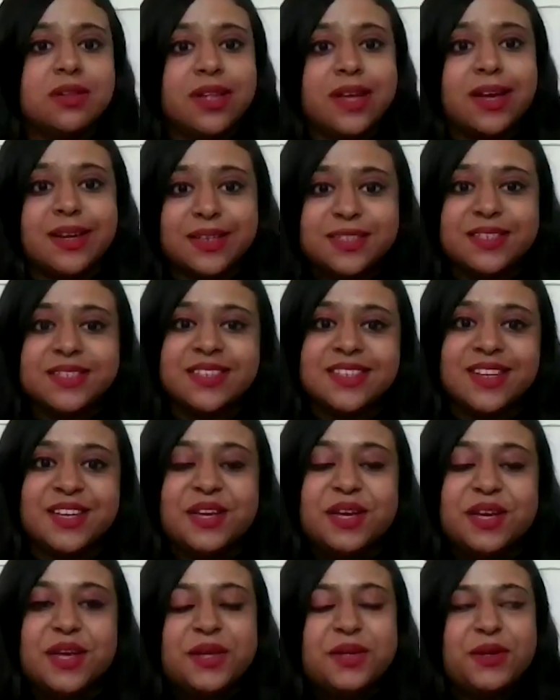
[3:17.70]
that.
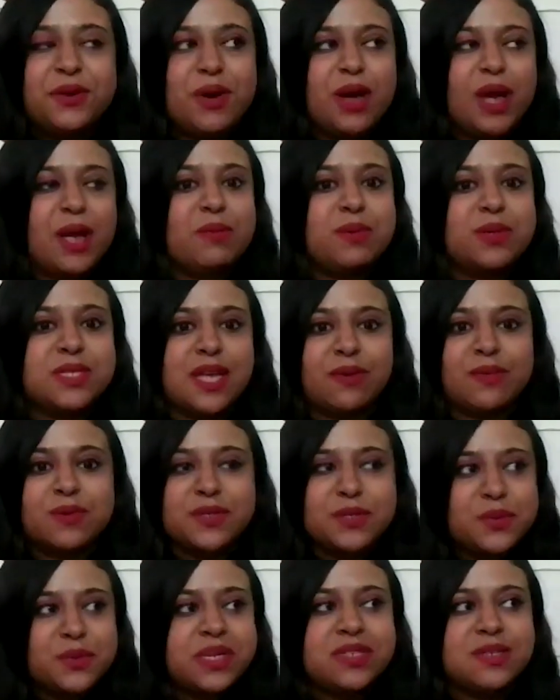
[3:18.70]
You know, I was
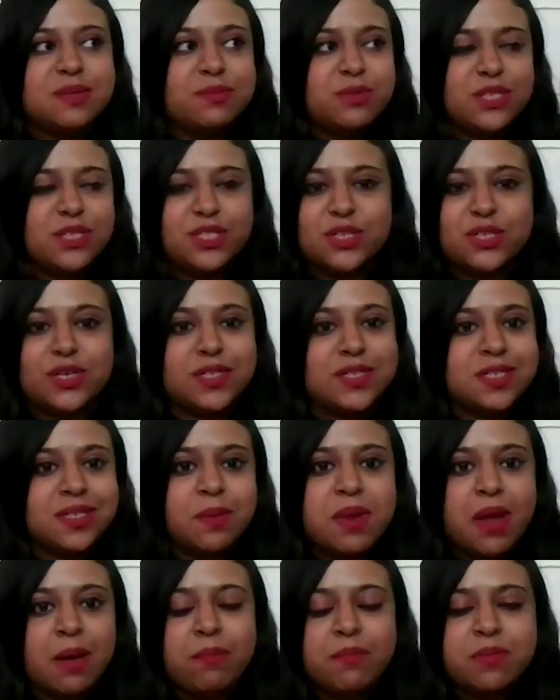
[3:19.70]
doing some research,
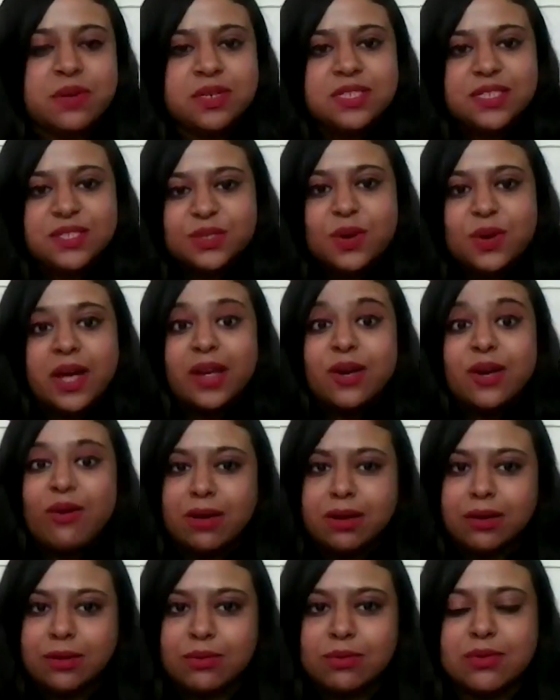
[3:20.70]
some numbers. So I
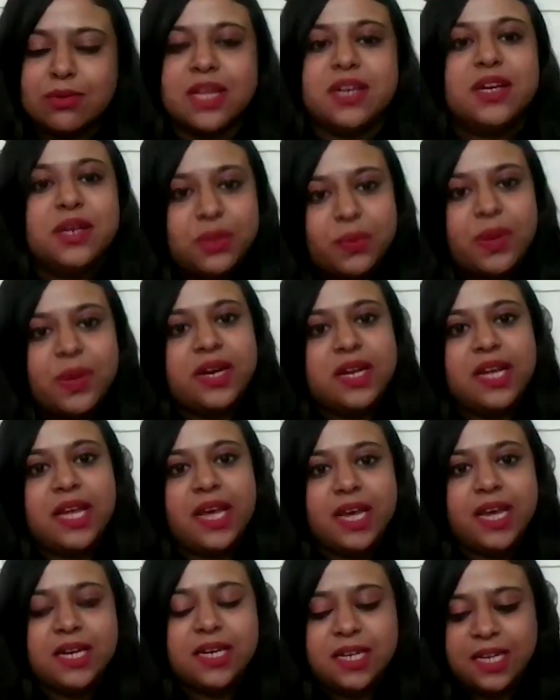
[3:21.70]
got to know that in
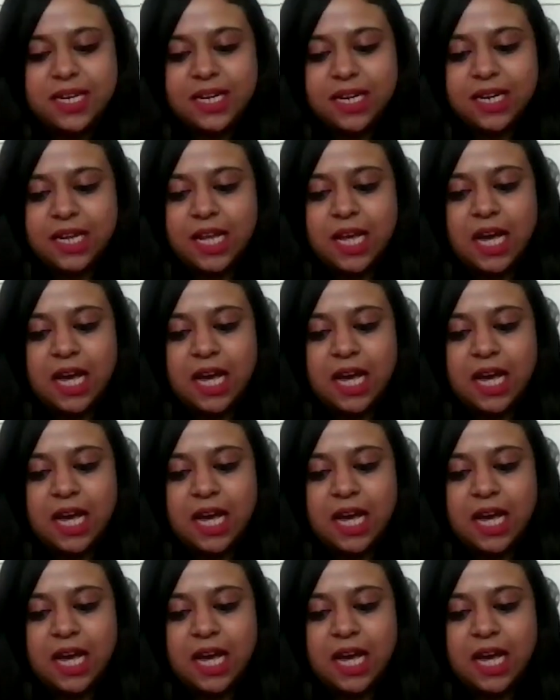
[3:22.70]
2018,